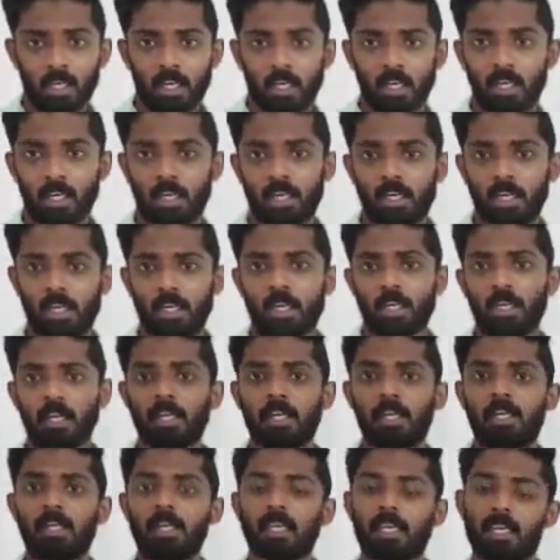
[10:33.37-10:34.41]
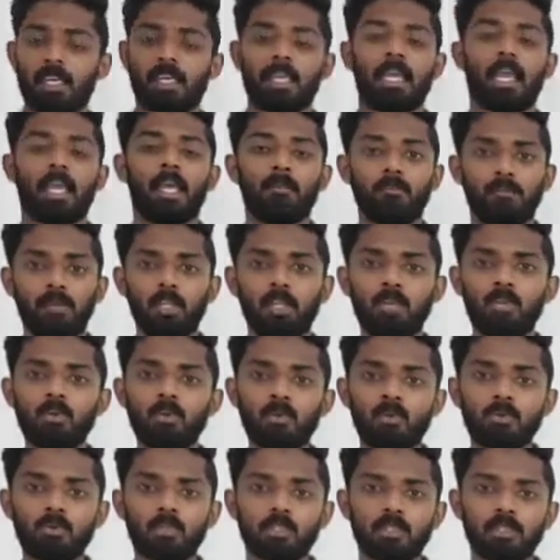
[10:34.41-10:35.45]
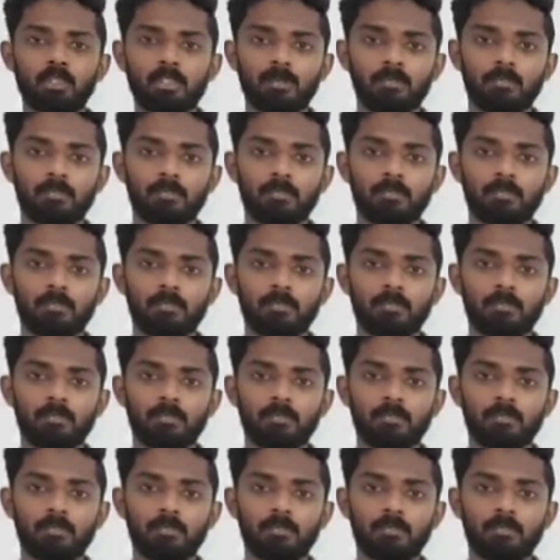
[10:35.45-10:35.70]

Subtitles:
can be used,